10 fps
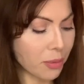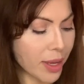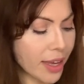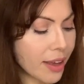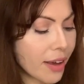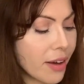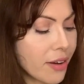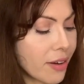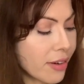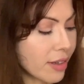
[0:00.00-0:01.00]
we
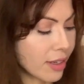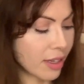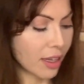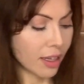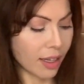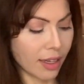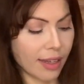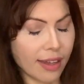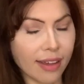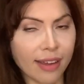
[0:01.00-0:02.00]
go.
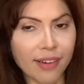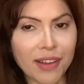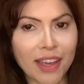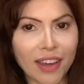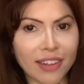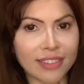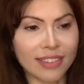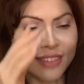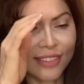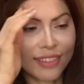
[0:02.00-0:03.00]
There we go.
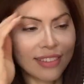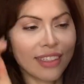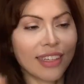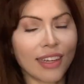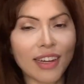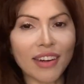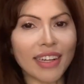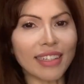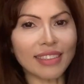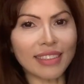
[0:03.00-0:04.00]
There it
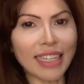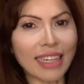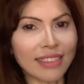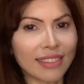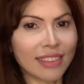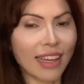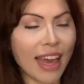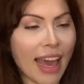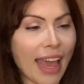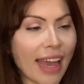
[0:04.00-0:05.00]
is, see?
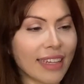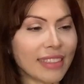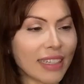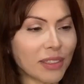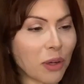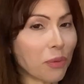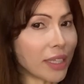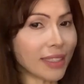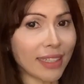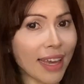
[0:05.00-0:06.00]
And so
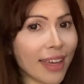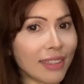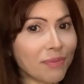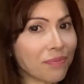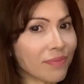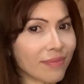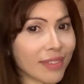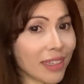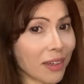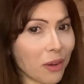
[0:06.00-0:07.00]
once again,
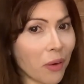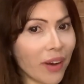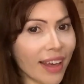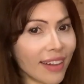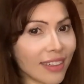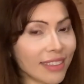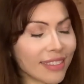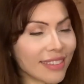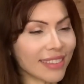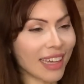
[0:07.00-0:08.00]
coil.
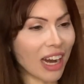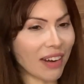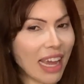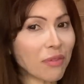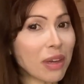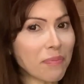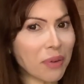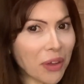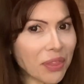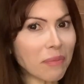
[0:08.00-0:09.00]
All right, we
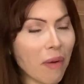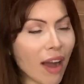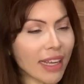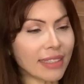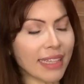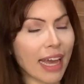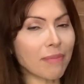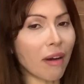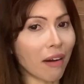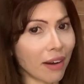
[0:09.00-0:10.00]
put the mock
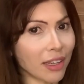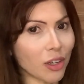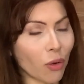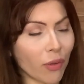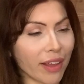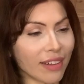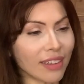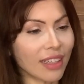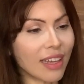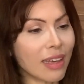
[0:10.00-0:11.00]
exam on a
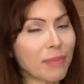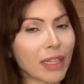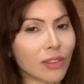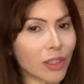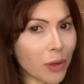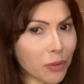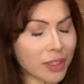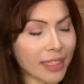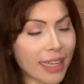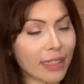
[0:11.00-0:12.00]
coil because those
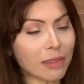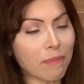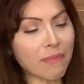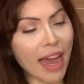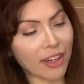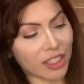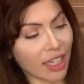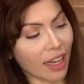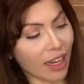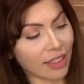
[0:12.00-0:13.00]
things matter to
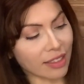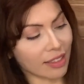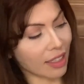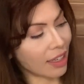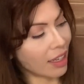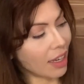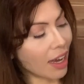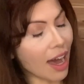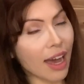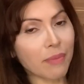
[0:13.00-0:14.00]
us.
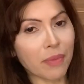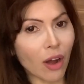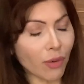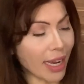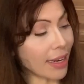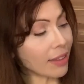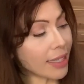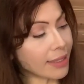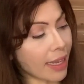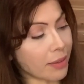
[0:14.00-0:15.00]
All right, now
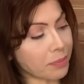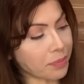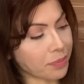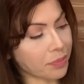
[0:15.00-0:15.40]
listen.